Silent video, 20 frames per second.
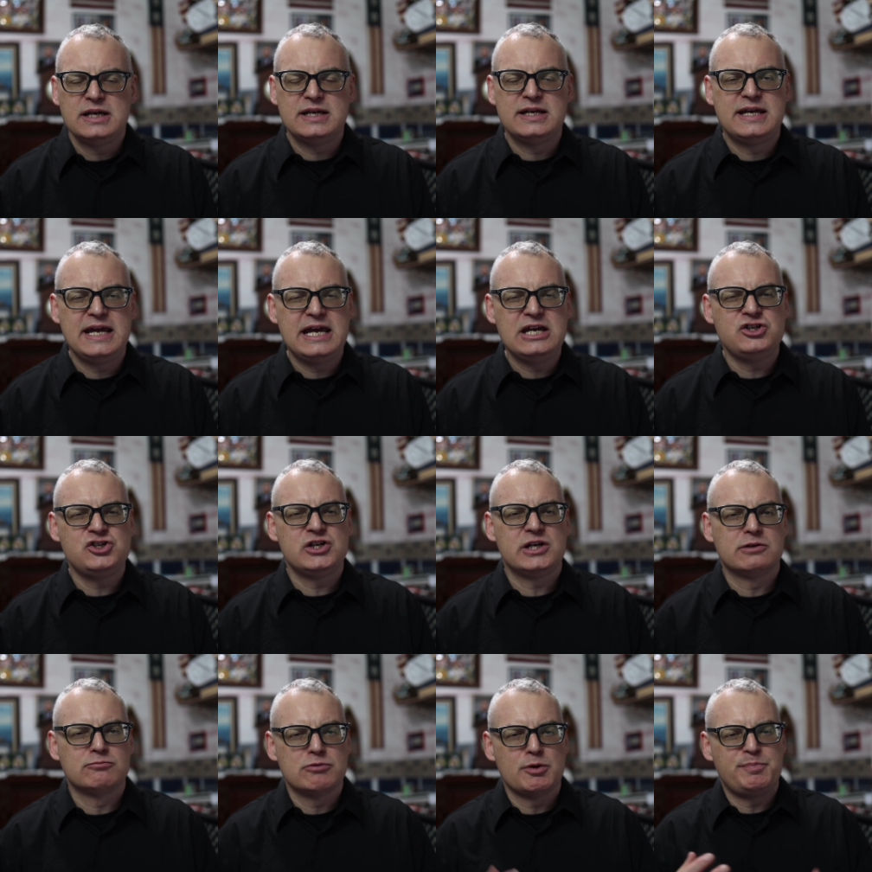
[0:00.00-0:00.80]

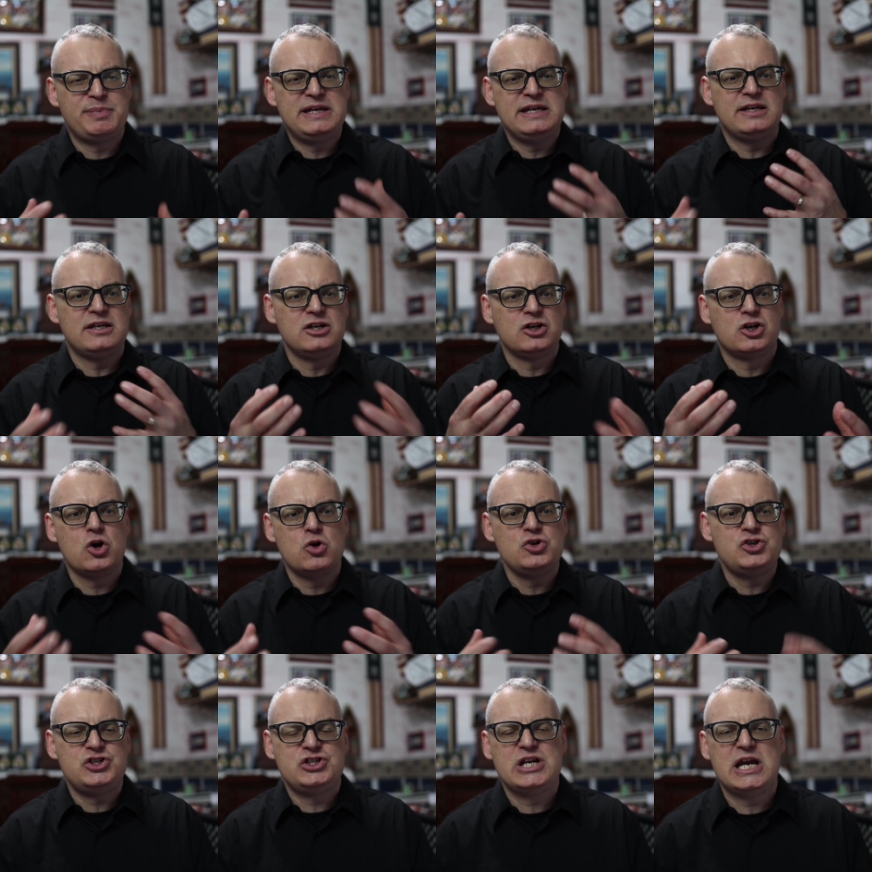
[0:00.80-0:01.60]
engaging in repeated
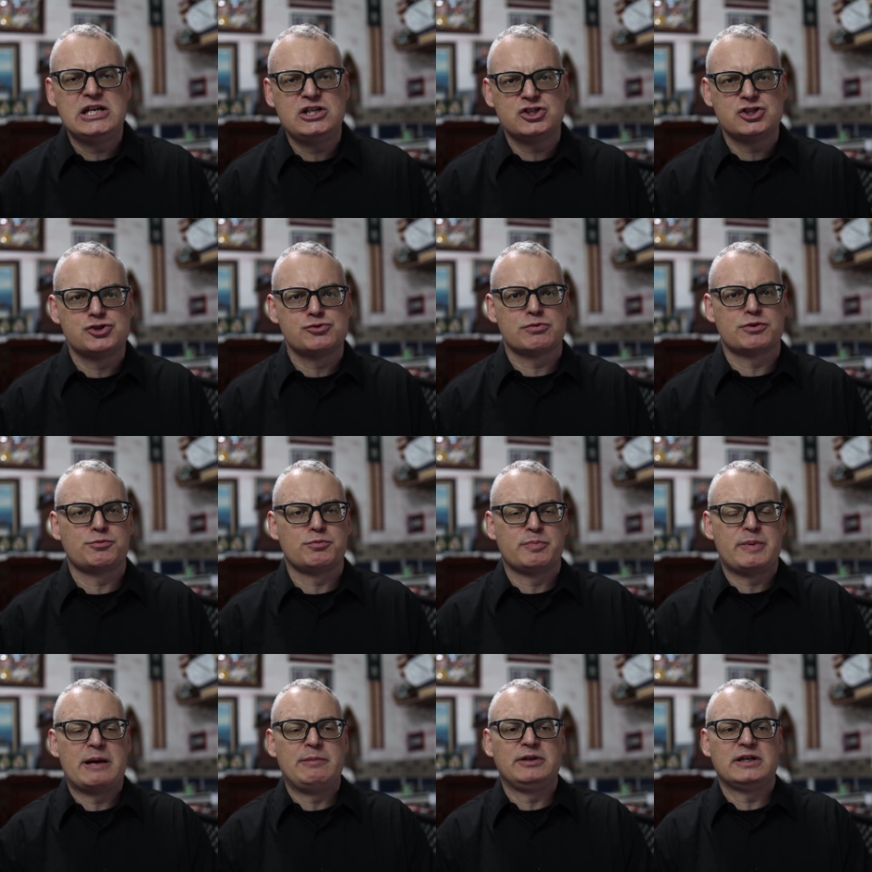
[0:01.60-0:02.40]
negotiations with
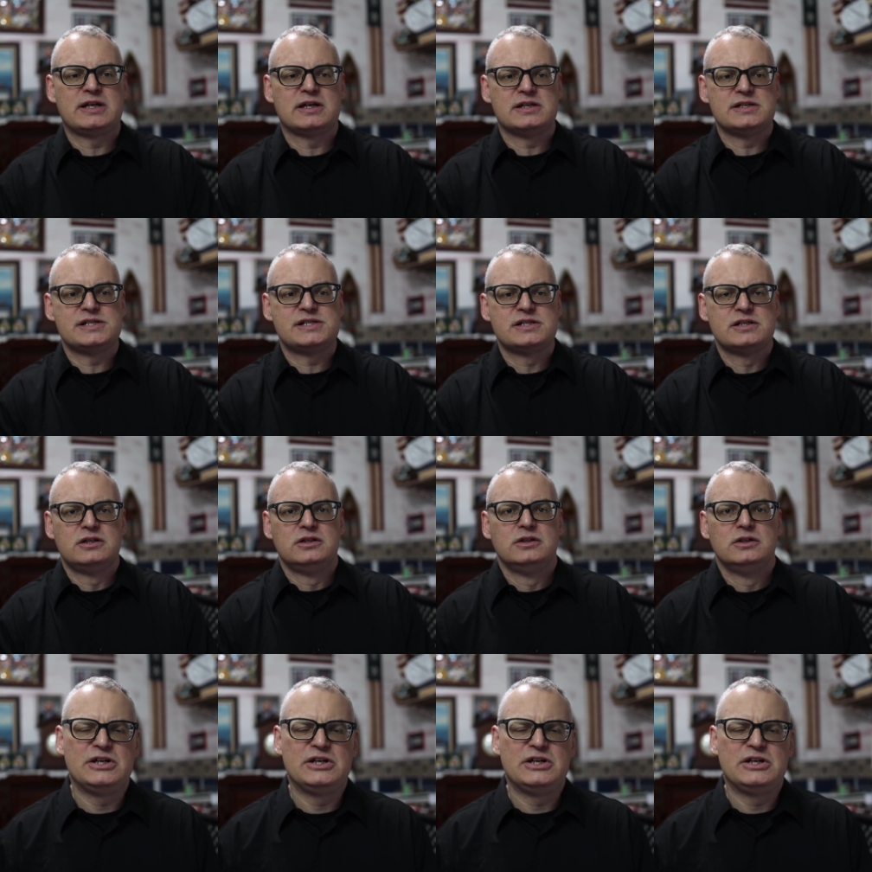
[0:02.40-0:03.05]
Republicans